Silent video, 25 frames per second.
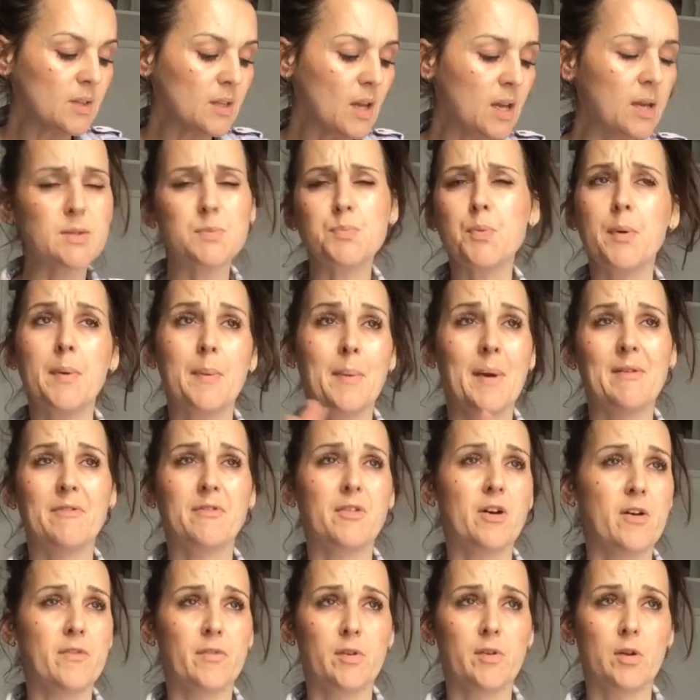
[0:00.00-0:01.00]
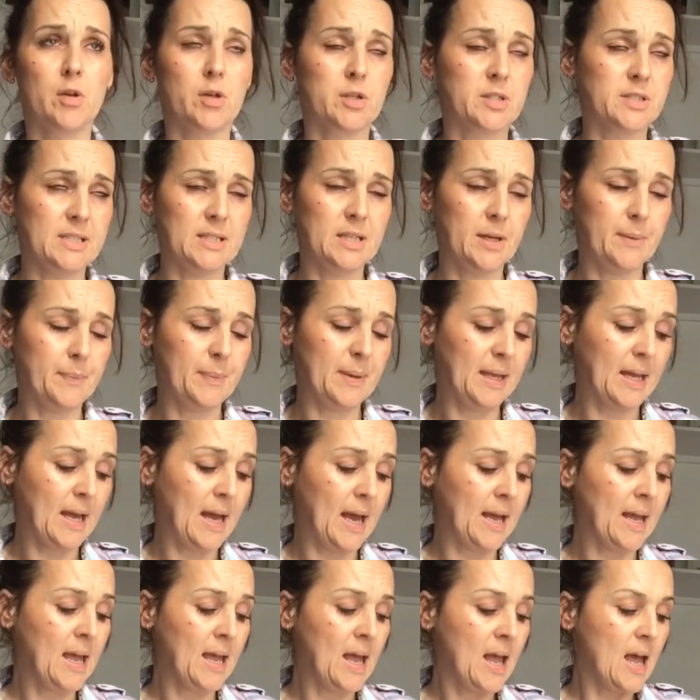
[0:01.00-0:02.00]
it was probably about five o'clock I did the
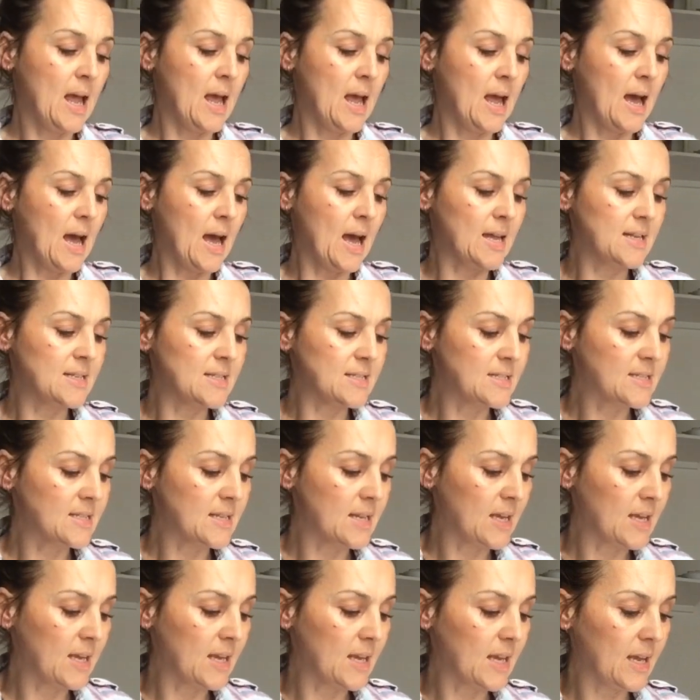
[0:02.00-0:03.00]
OPK and